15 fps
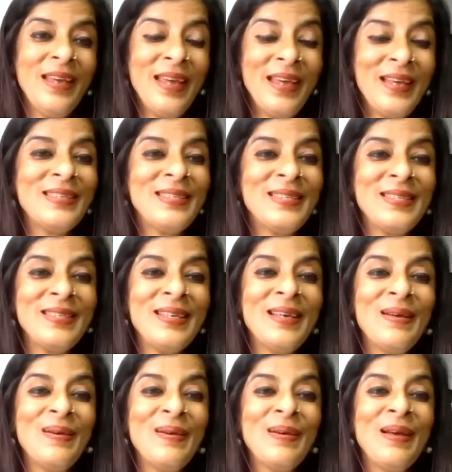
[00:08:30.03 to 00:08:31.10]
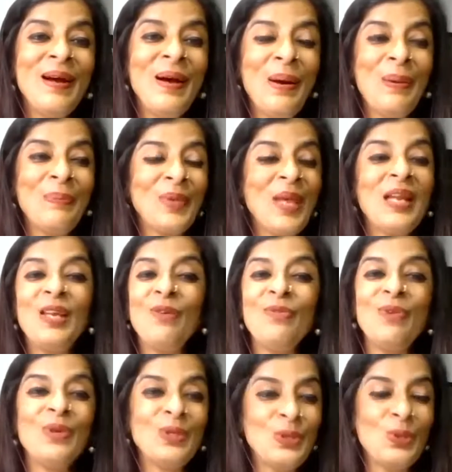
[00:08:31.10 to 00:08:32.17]
is can give
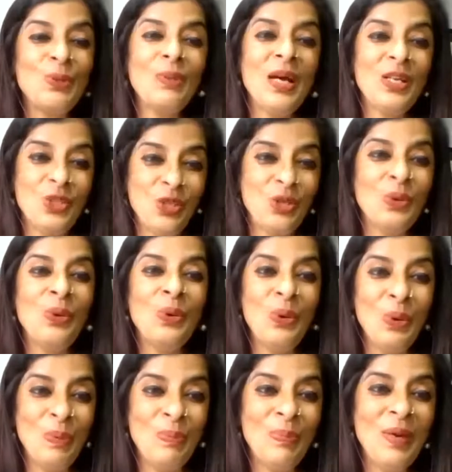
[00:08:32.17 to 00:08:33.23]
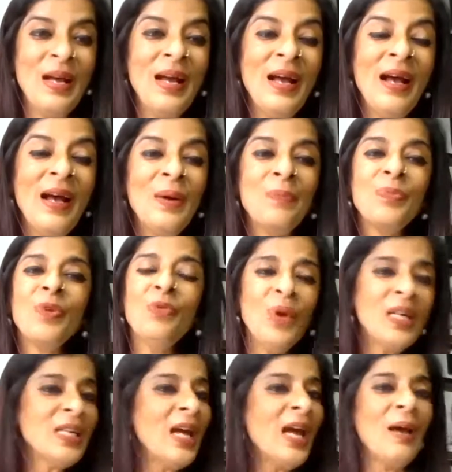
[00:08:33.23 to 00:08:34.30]
you so much hope.
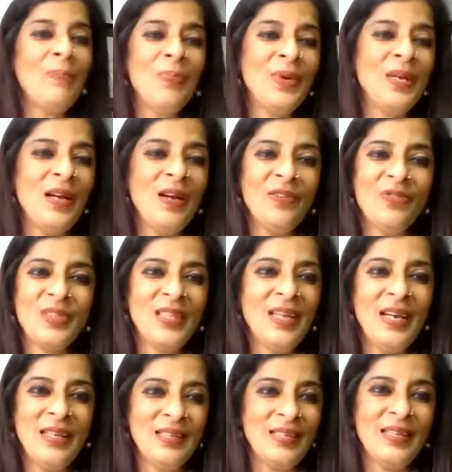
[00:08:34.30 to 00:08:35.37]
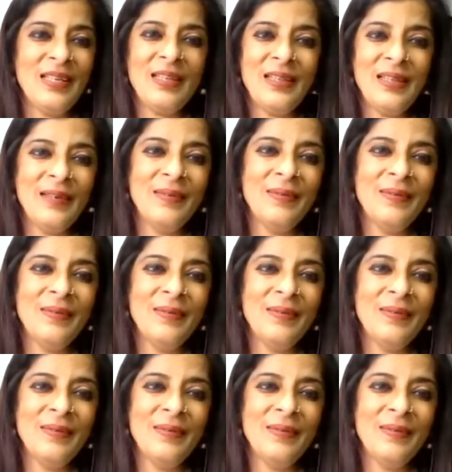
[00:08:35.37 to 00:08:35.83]
What happened after that, Anita?